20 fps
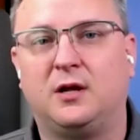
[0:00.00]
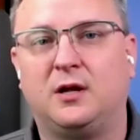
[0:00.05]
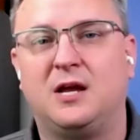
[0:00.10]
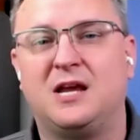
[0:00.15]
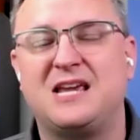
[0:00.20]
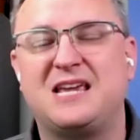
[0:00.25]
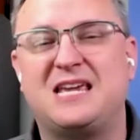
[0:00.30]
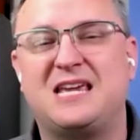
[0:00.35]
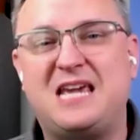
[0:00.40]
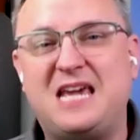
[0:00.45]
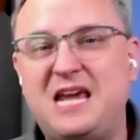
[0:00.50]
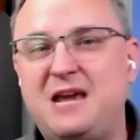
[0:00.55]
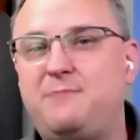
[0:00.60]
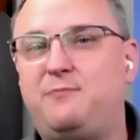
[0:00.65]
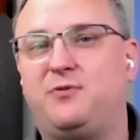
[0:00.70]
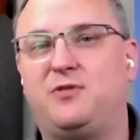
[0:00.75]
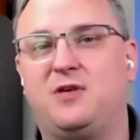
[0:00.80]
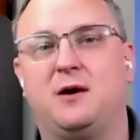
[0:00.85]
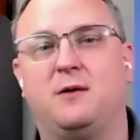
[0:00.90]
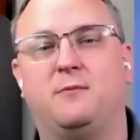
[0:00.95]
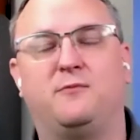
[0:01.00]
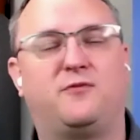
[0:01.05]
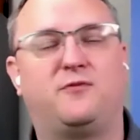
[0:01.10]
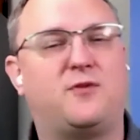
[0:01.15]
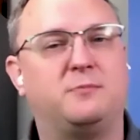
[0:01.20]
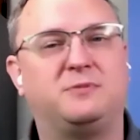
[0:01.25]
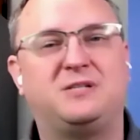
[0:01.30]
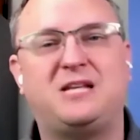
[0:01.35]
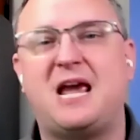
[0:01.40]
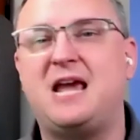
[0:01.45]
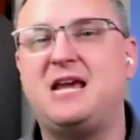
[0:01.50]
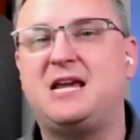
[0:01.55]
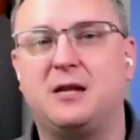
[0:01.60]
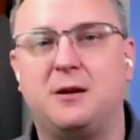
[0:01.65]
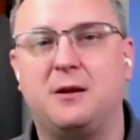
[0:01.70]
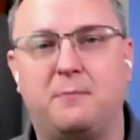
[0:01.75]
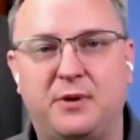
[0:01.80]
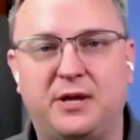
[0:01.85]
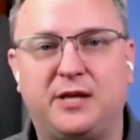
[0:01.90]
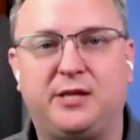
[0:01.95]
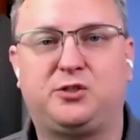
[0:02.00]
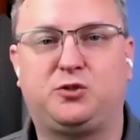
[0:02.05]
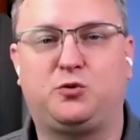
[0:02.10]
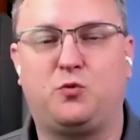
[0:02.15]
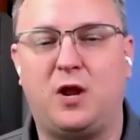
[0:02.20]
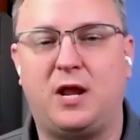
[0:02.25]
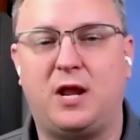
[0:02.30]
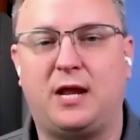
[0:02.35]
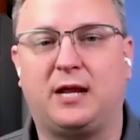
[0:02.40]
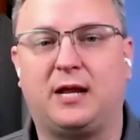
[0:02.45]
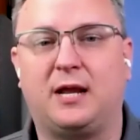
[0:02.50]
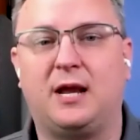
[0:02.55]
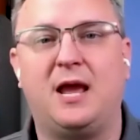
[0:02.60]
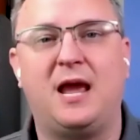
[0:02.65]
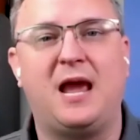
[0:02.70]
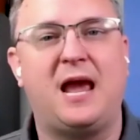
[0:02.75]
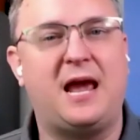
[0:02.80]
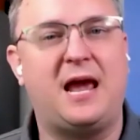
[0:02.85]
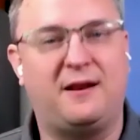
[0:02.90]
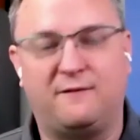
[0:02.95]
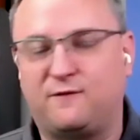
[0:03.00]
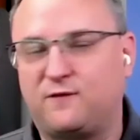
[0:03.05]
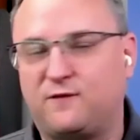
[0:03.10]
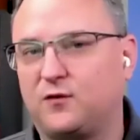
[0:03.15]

keep them from taking a big swing and